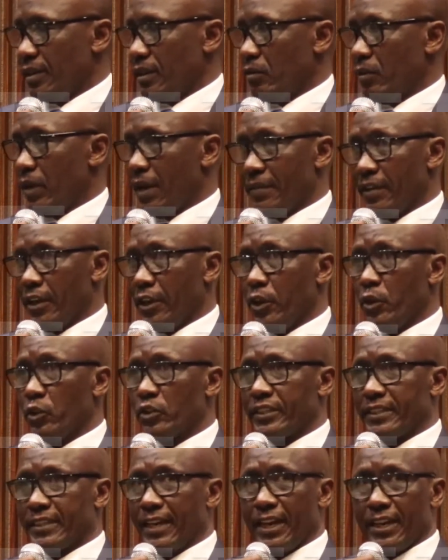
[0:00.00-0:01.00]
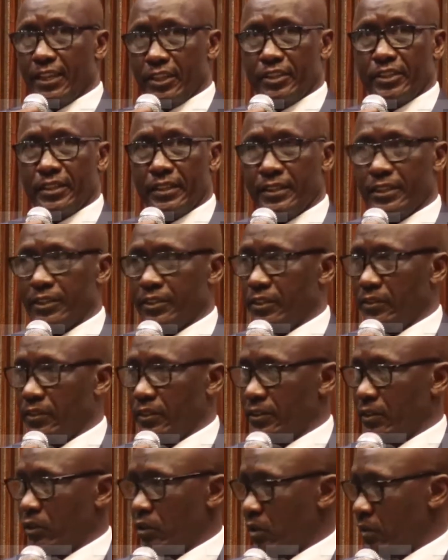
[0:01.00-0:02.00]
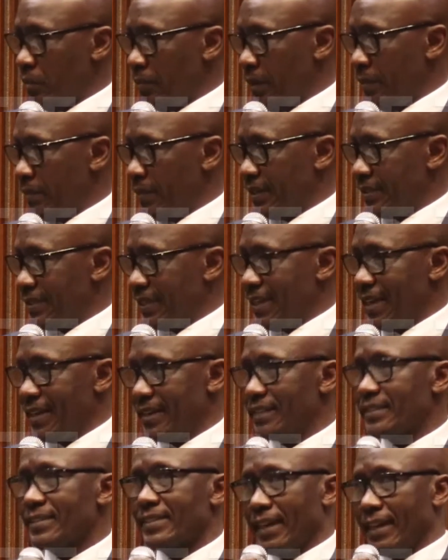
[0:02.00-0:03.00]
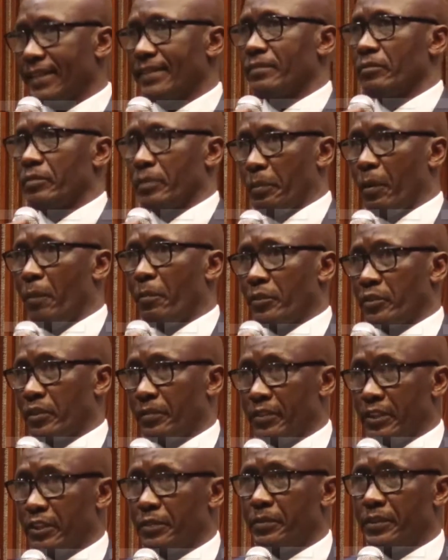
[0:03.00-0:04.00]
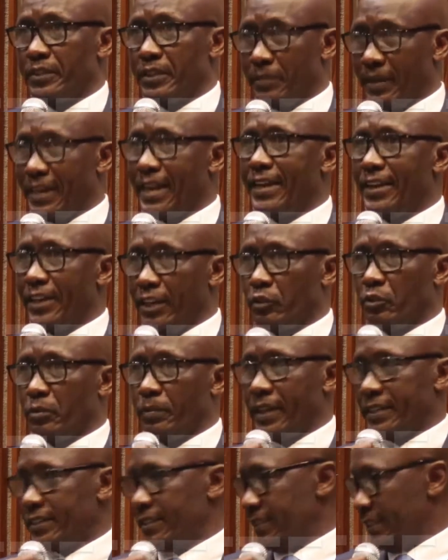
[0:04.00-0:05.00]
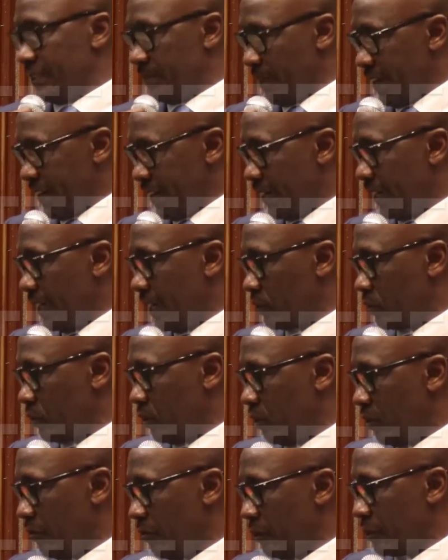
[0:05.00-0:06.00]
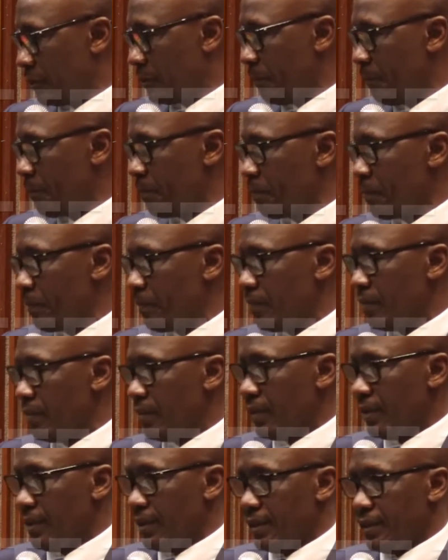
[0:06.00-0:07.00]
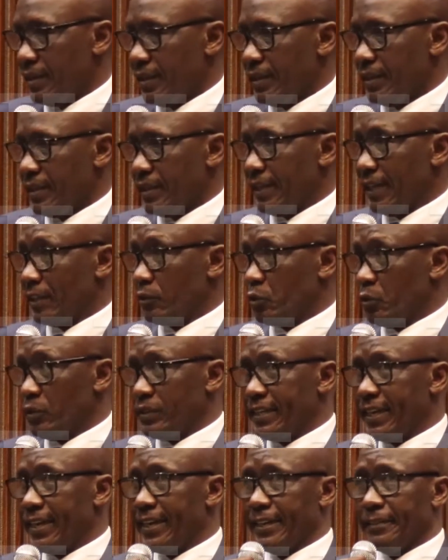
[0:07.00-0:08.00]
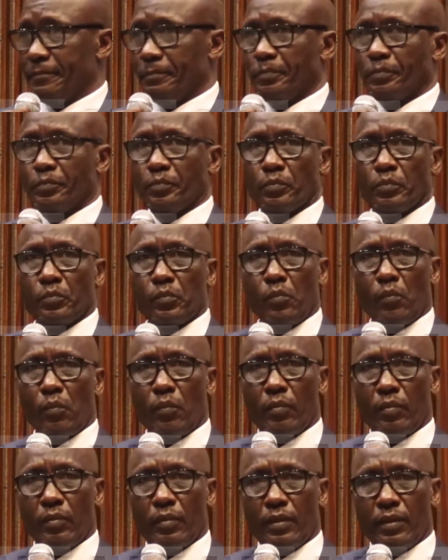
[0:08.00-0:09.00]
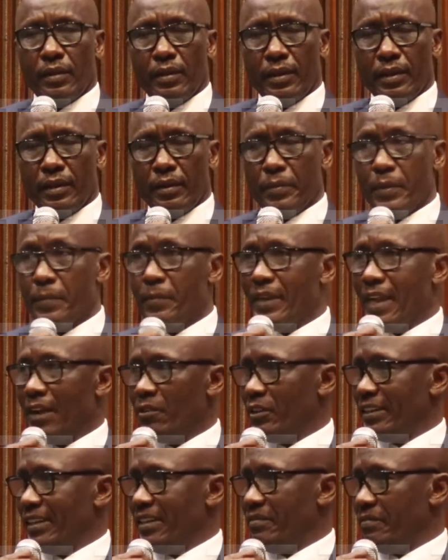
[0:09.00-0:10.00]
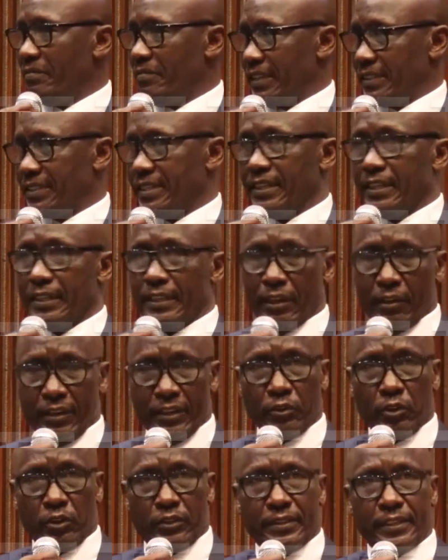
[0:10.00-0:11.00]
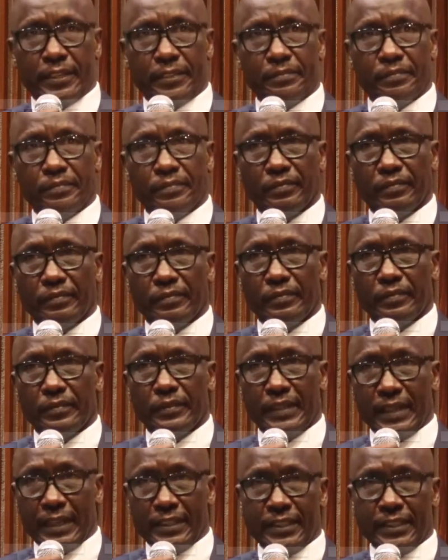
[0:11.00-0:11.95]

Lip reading: We have a huge challenge in this industry, all our members. I understand the purpose of this visit, but I need to make this very clear to all of us. That today, people are not investing in our industry, in the